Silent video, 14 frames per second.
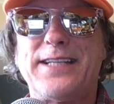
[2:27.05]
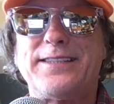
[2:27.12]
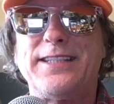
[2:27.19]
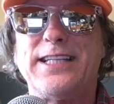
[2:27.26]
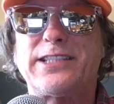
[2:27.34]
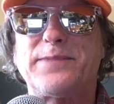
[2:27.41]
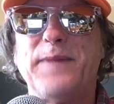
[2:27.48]

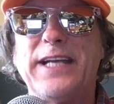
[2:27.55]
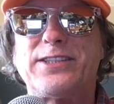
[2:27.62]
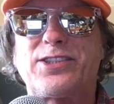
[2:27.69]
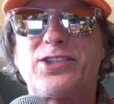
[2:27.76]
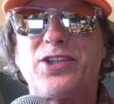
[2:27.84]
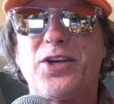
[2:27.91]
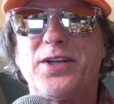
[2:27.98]
as he has
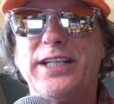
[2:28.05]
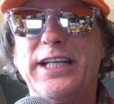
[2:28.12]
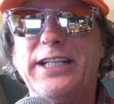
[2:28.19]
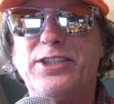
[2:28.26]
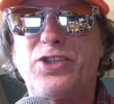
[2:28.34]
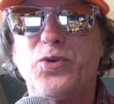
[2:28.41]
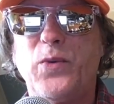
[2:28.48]
made certain
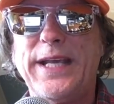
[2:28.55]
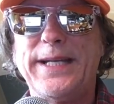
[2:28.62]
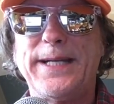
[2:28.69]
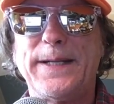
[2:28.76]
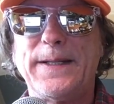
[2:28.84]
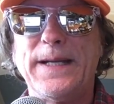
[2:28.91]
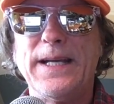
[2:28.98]
he
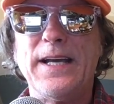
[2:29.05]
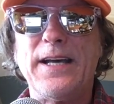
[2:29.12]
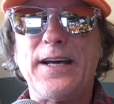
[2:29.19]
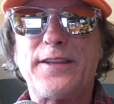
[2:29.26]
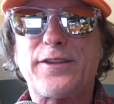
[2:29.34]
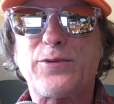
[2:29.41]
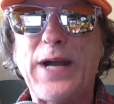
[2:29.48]
tweeted
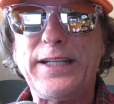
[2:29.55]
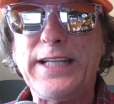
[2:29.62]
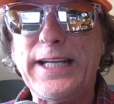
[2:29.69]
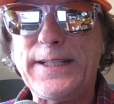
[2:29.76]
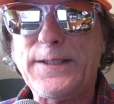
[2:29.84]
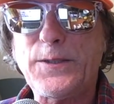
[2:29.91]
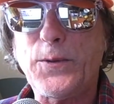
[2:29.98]
a
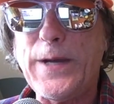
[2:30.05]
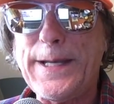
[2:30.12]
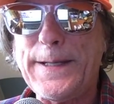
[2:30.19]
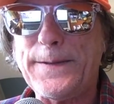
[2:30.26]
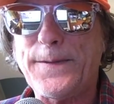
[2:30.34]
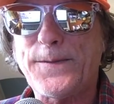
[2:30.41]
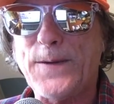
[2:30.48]
threatening
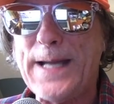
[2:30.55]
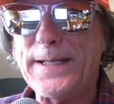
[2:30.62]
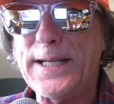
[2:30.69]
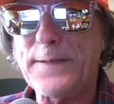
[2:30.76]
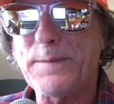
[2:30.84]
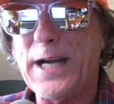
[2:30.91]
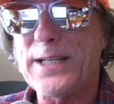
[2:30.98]
tweet
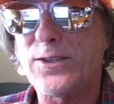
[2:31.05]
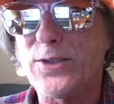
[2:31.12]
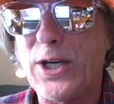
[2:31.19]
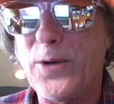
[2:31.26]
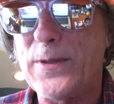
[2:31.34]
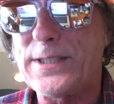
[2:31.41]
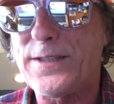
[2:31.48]
threatening Michael
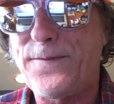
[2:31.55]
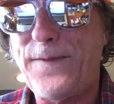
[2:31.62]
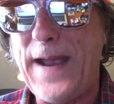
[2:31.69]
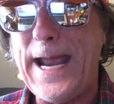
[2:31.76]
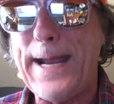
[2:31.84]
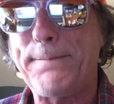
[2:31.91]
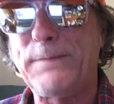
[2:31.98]
Cohen's
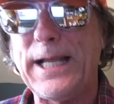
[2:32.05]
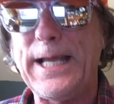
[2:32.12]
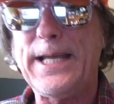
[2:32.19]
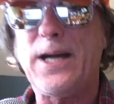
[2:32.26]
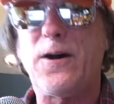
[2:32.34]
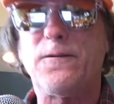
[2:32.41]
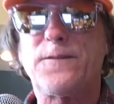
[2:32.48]

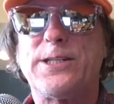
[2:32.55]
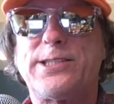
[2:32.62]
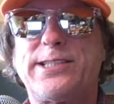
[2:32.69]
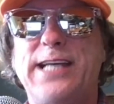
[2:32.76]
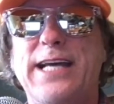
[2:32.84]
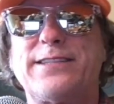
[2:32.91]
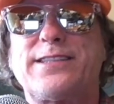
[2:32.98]
family over
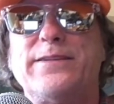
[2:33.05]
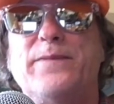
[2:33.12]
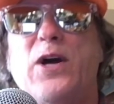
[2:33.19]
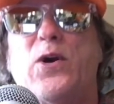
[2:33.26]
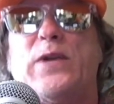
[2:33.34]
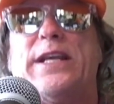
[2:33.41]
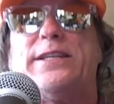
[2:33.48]
his
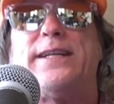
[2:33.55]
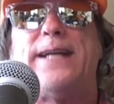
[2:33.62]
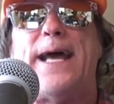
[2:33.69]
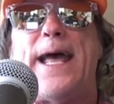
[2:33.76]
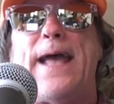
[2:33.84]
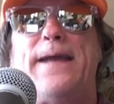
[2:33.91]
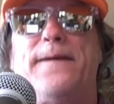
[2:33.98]
testimony
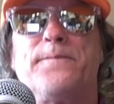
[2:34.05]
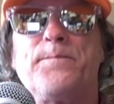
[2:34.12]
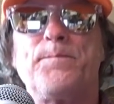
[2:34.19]
today.